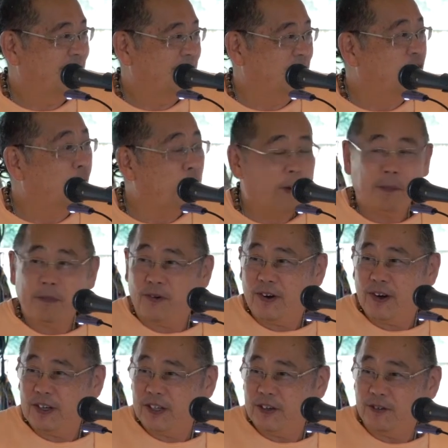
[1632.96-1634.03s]
No
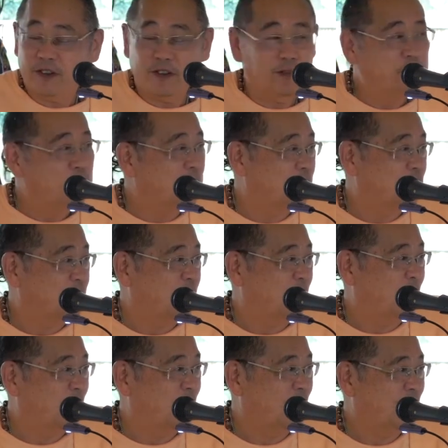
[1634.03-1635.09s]
preparation for the future at
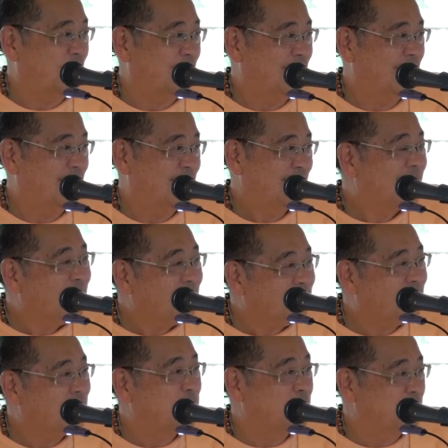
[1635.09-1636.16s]
all. And
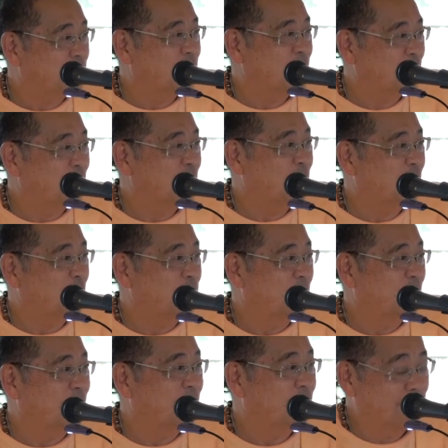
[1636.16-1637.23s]
that's the position of the human
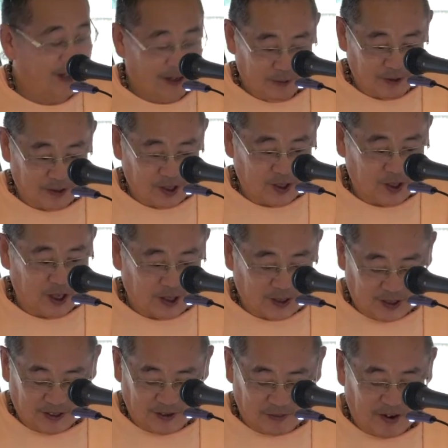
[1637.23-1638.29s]
being. We're, we're stuck
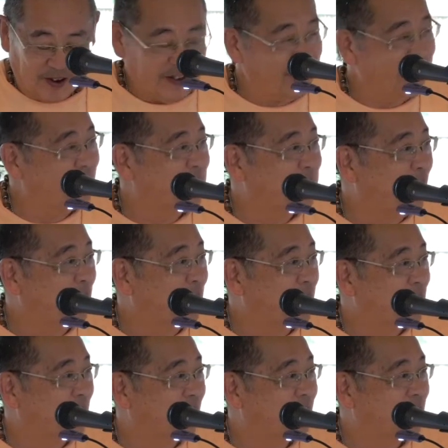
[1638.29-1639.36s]
in the body at the
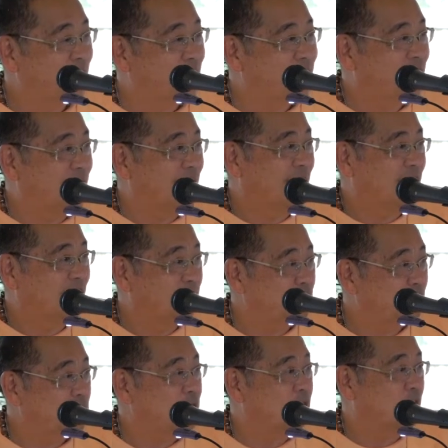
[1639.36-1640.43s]
moment and we're not thinking of the
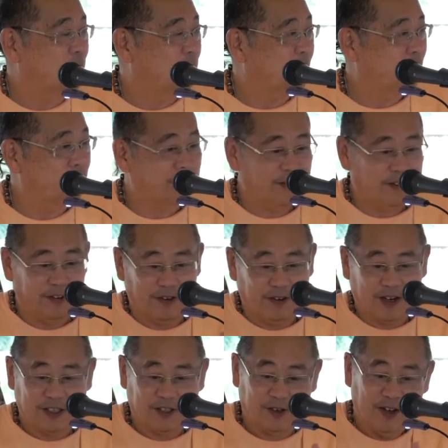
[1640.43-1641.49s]
future of the body or their
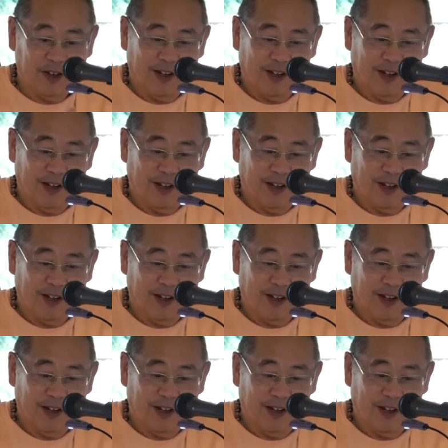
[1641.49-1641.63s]
next